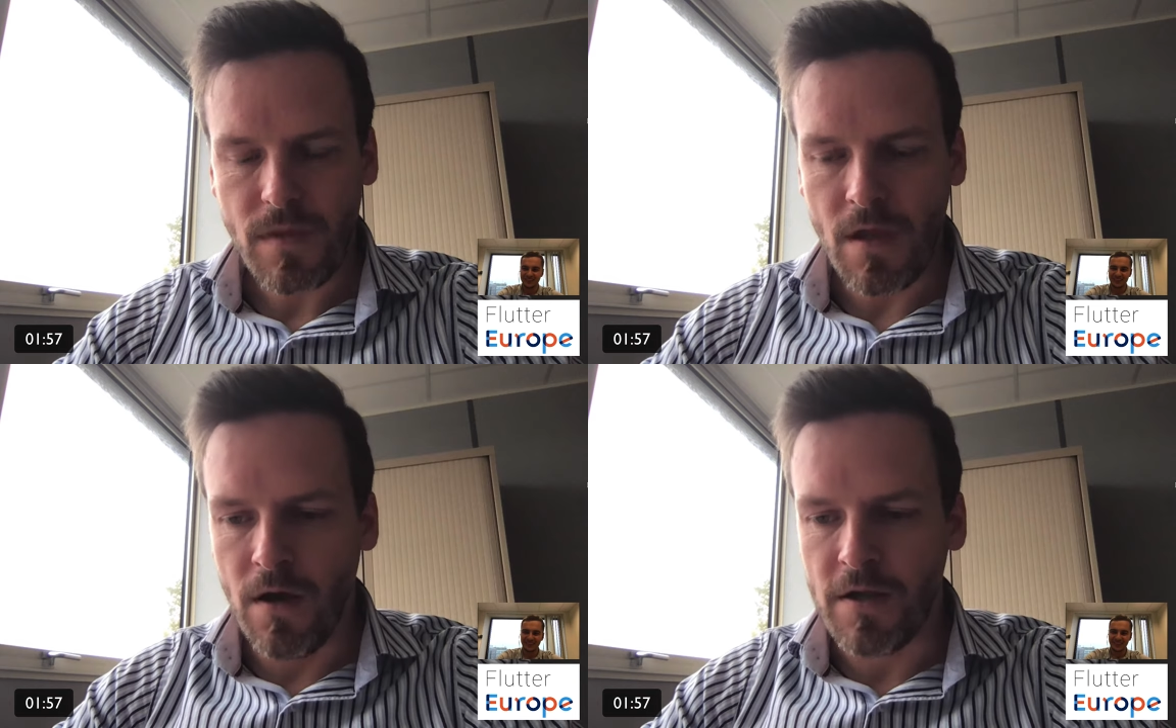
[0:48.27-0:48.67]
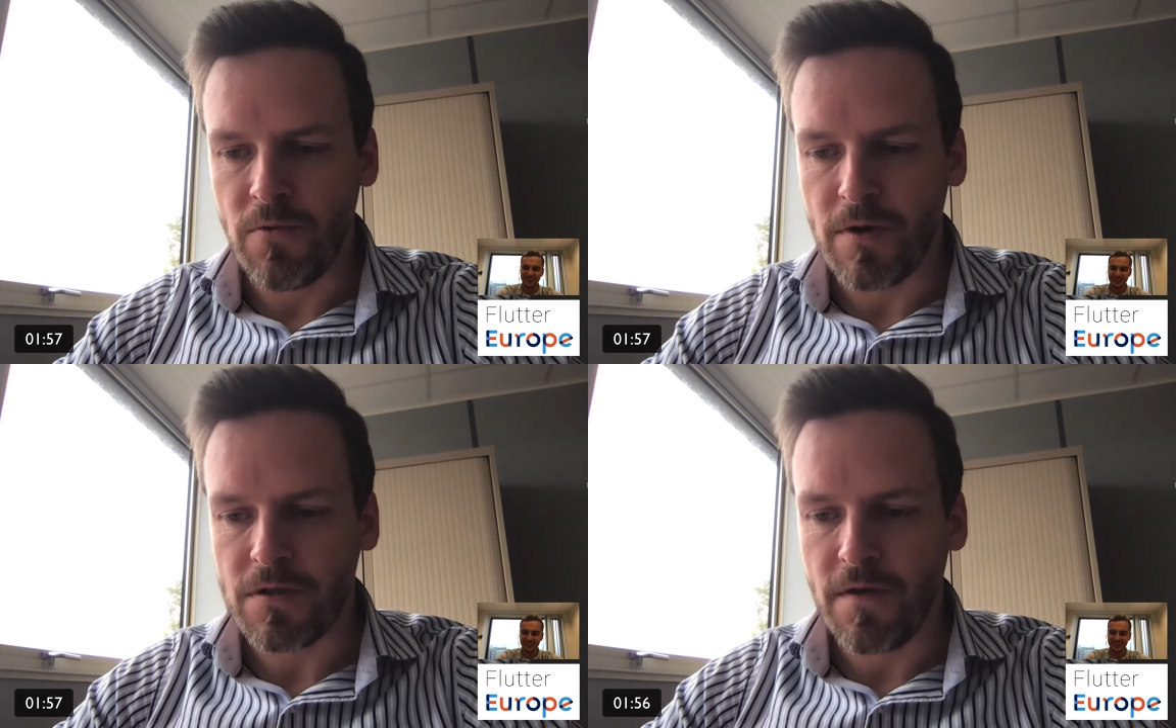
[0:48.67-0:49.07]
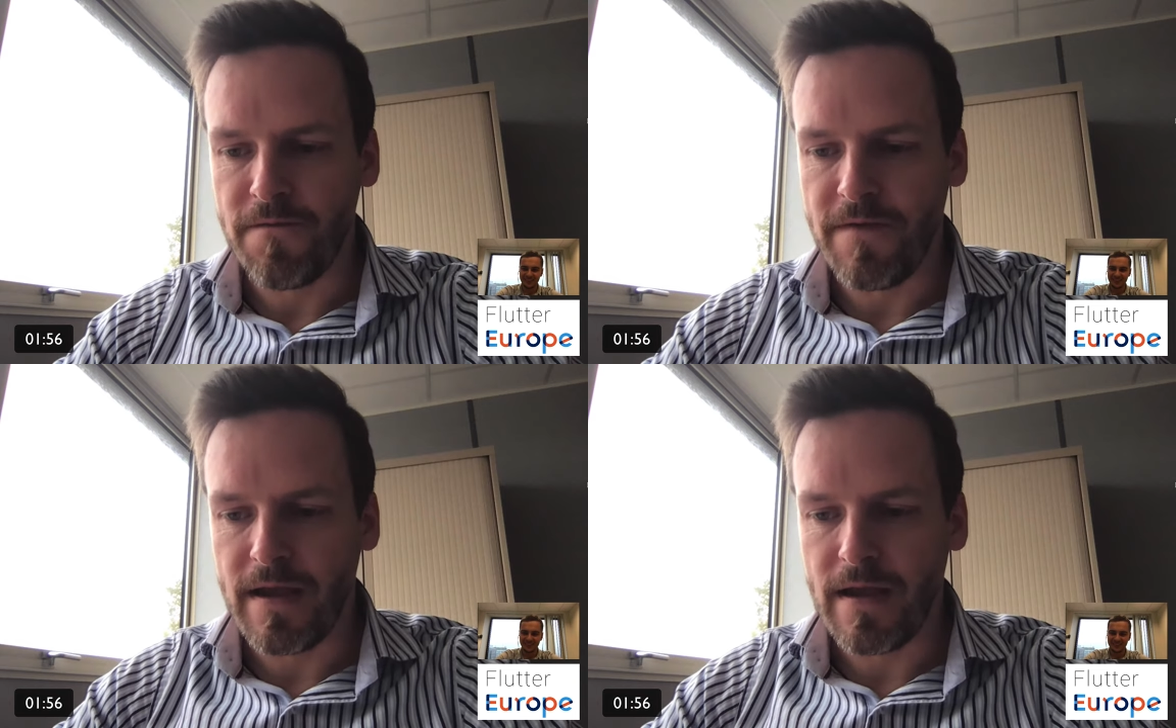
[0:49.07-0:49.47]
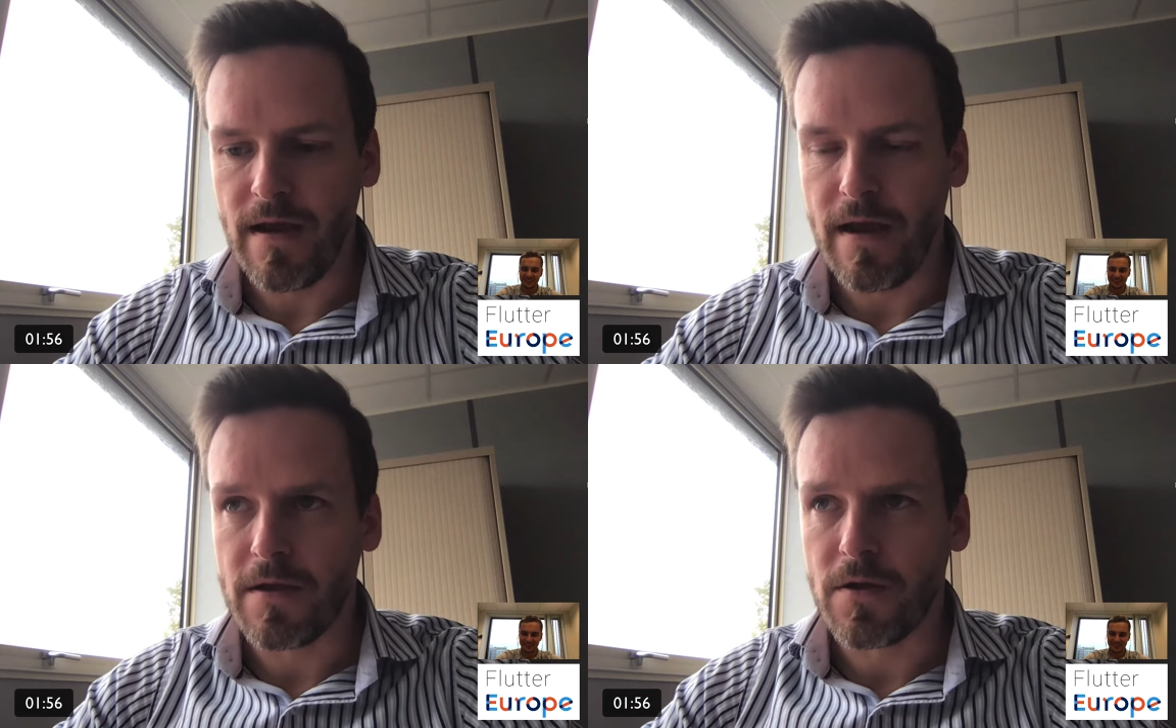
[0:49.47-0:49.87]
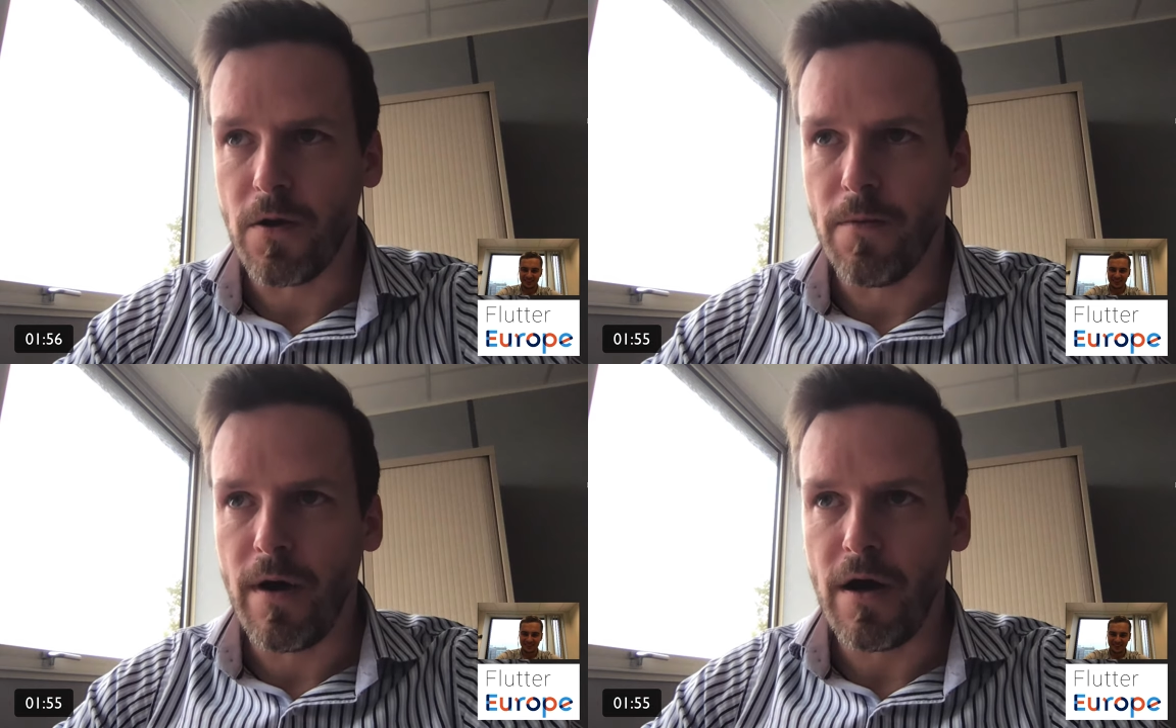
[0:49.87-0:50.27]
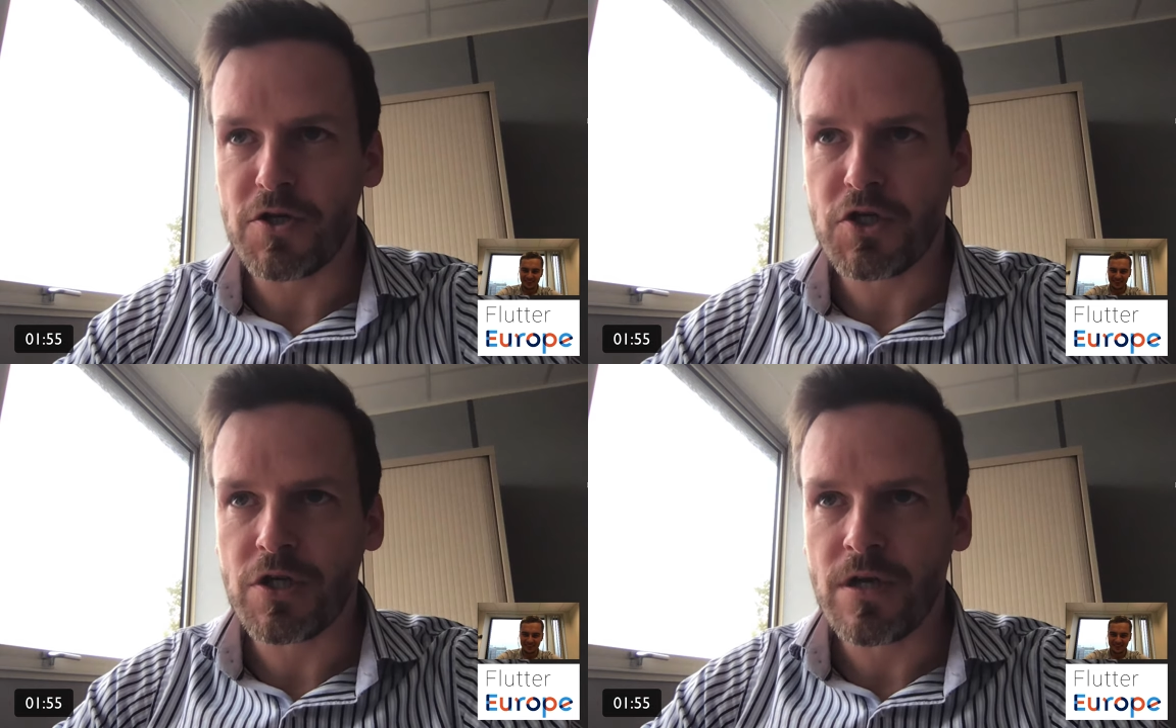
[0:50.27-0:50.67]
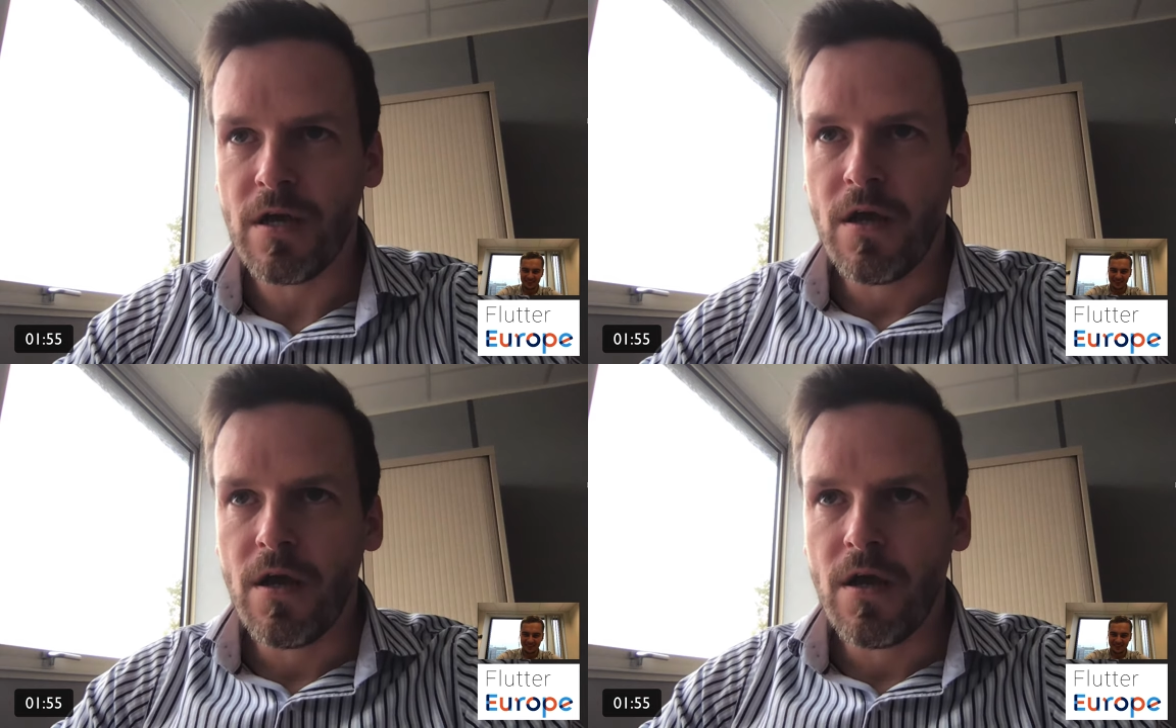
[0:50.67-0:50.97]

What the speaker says: Oh, it was something like March